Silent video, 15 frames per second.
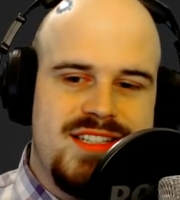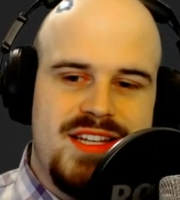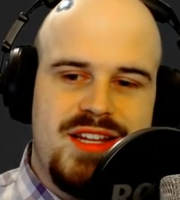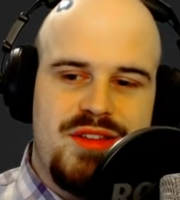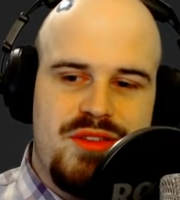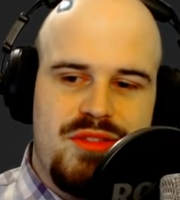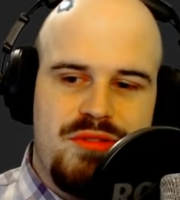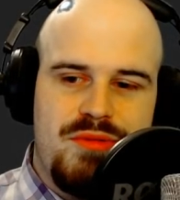
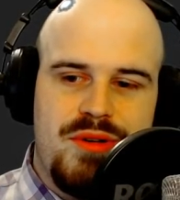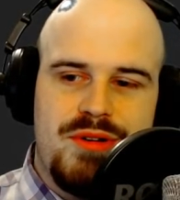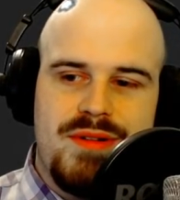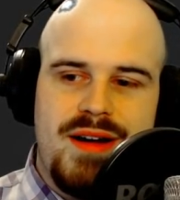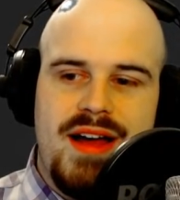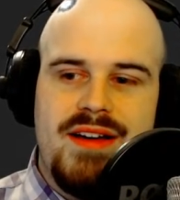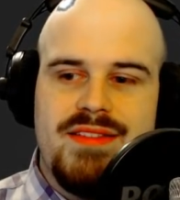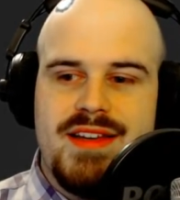getting thrown
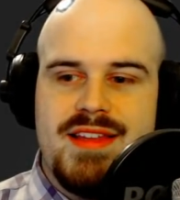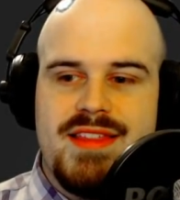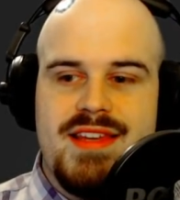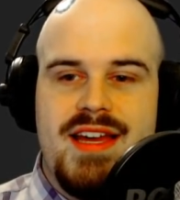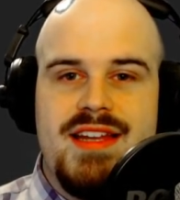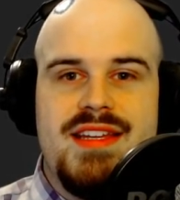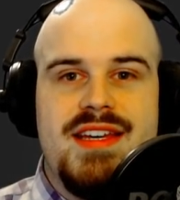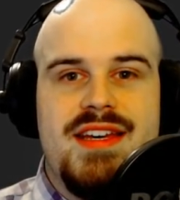around, like the
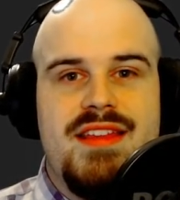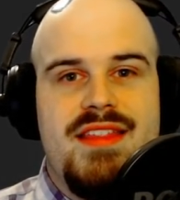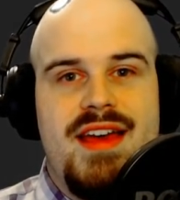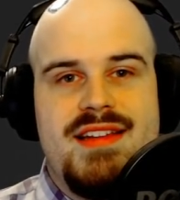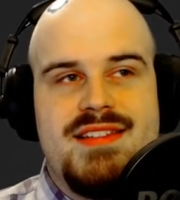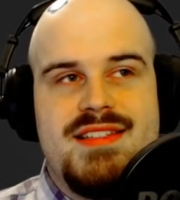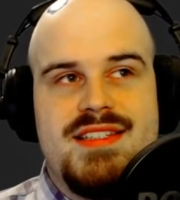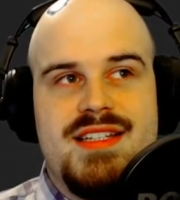idea
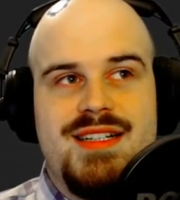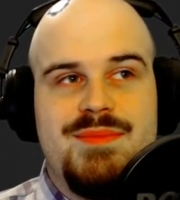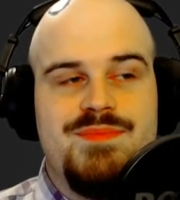that